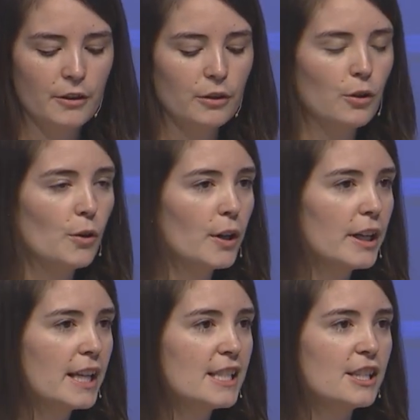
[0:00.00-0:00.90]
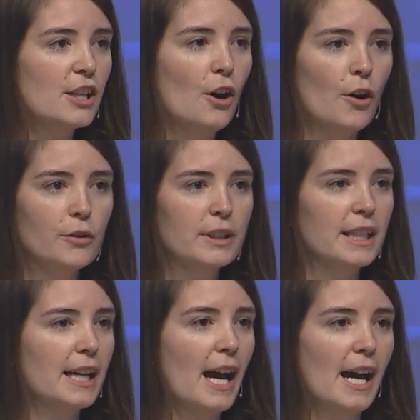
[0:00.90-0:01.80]
The Lord is the
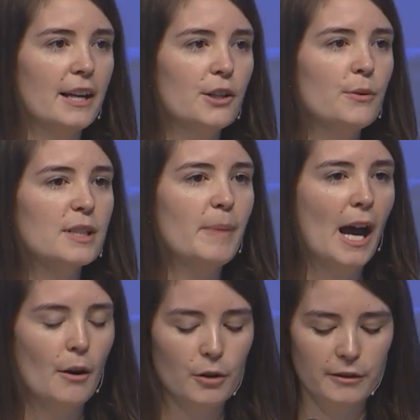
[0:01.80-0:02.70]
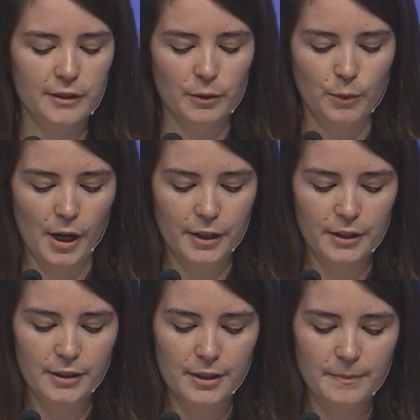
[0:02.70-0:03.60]
only God who has power over the
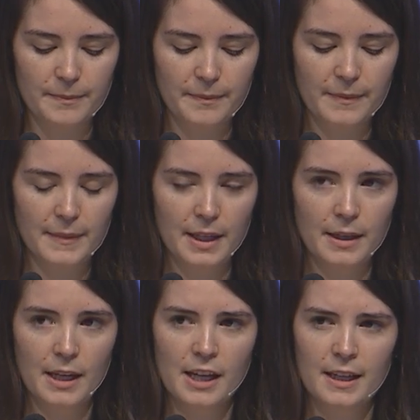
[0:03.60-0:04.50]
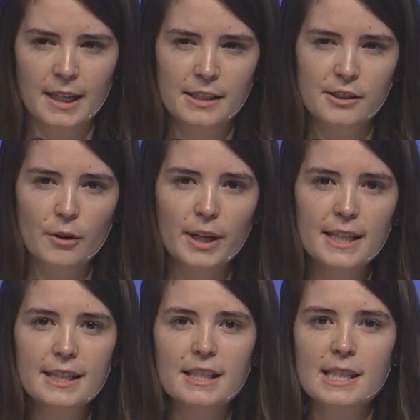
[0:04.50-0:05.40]
waters. So it
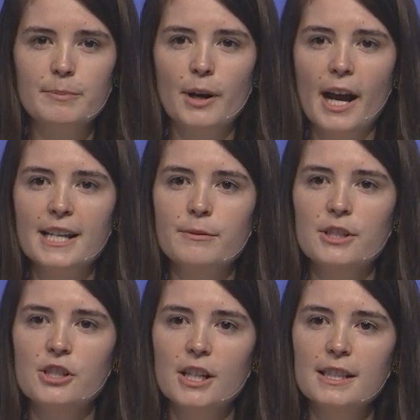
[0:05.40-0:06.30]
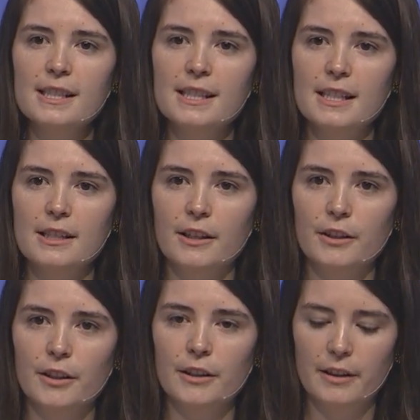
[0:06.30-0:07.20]
isn't a surprise when Jesus is on
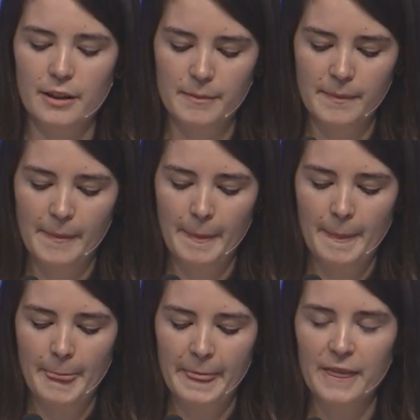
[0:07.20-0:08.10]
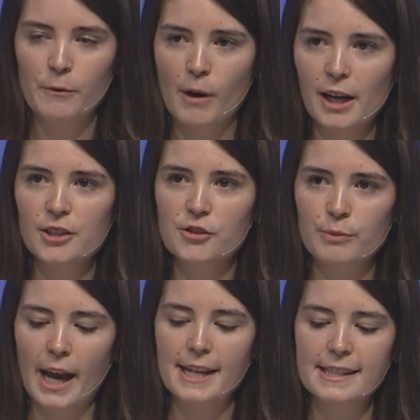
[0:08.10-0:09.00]
earth, the waters
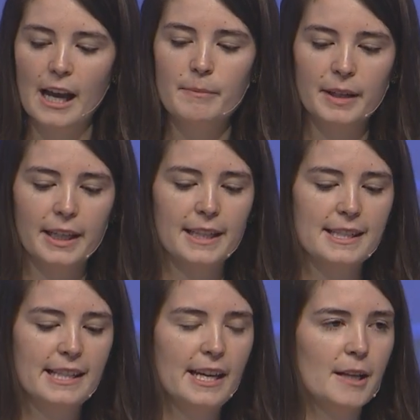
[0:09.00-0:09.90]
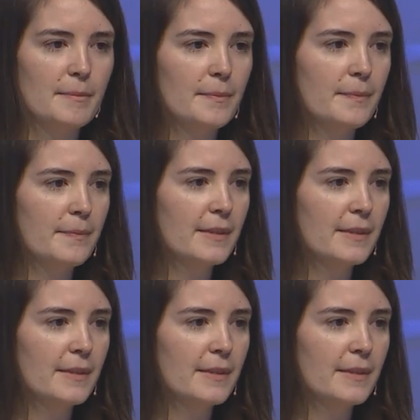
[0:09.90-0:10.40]
rise up against him.